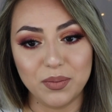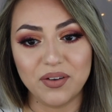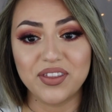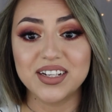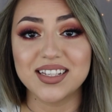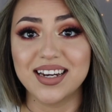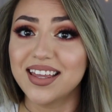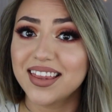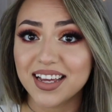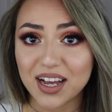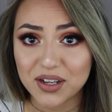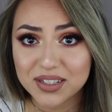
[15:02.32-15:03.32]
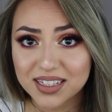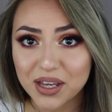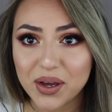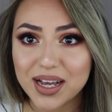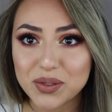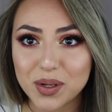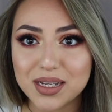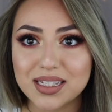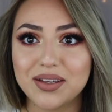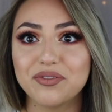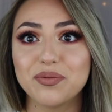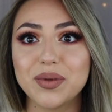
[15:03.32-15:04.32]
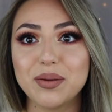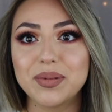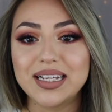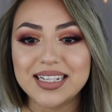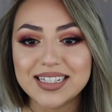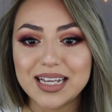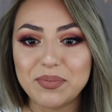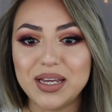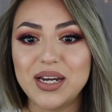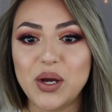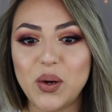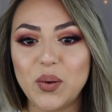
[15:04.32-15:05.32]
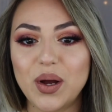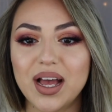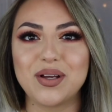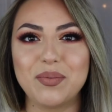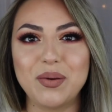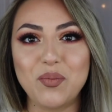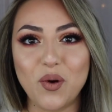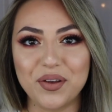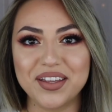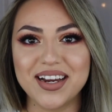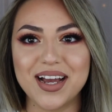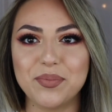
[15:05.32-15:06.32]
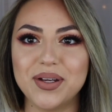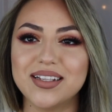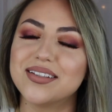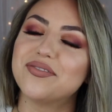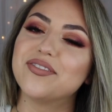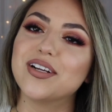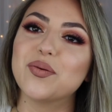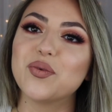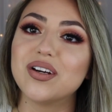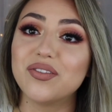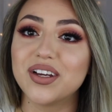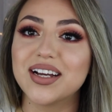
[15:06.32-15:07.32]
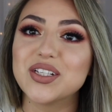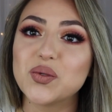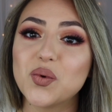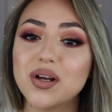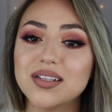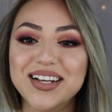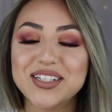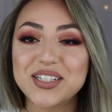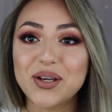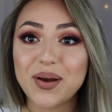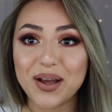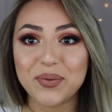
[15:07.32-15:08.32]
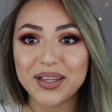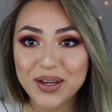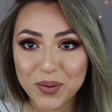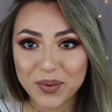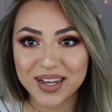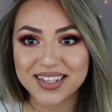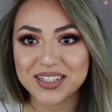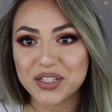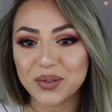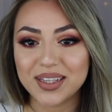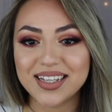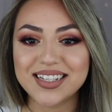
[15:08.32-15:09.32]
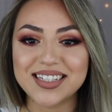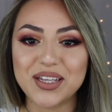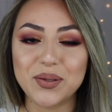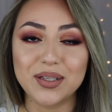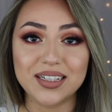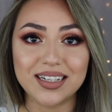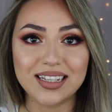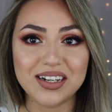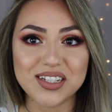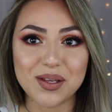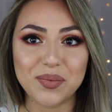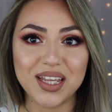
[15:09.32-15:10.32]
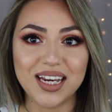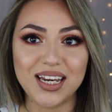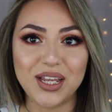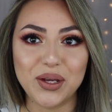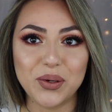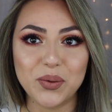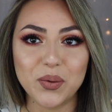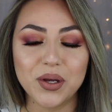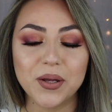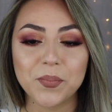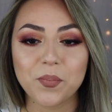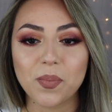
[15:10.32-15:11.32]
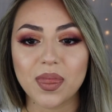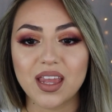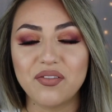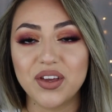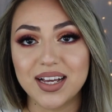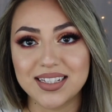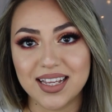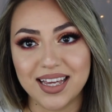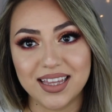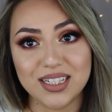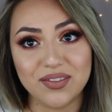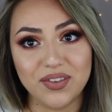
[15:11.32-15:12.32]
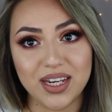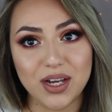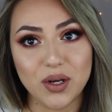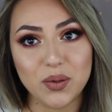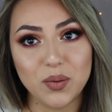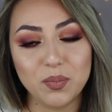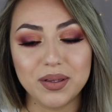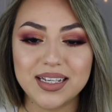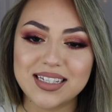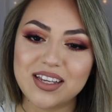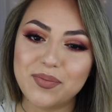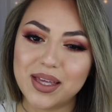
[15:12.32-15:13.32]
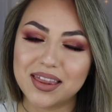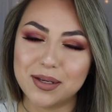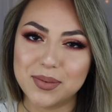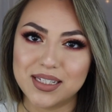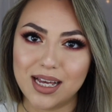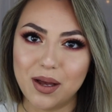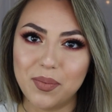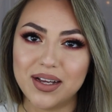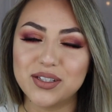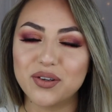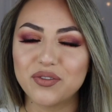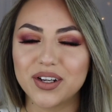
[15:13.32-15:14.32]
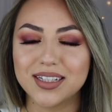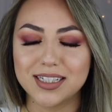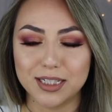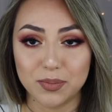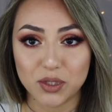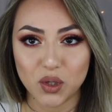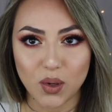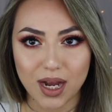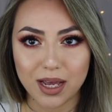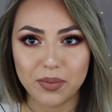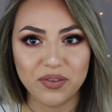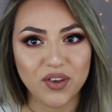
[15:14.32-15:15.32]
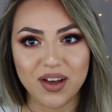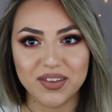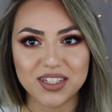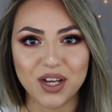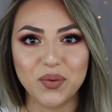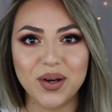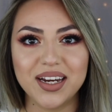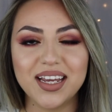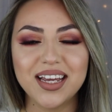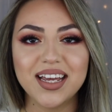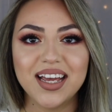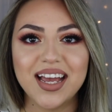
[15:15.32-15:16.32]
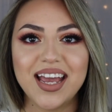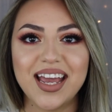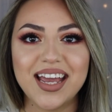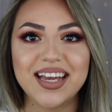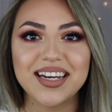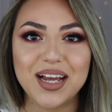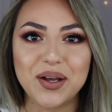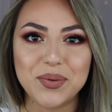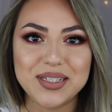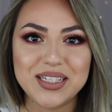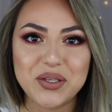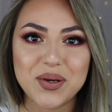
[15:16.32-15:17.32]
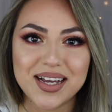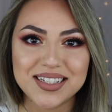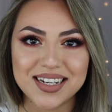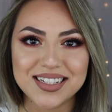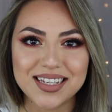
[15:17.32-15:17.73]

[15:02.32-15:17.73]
if there's anything else that you guys want to see from me, please let me know. I'd be more than happy to film whatever you guys want. So I really hope you guys enjoyed this and you learned a little something new. If you guys like this video, please give me a thumbs up and don't forget to subscribe if you haven't already, and I will see you guys next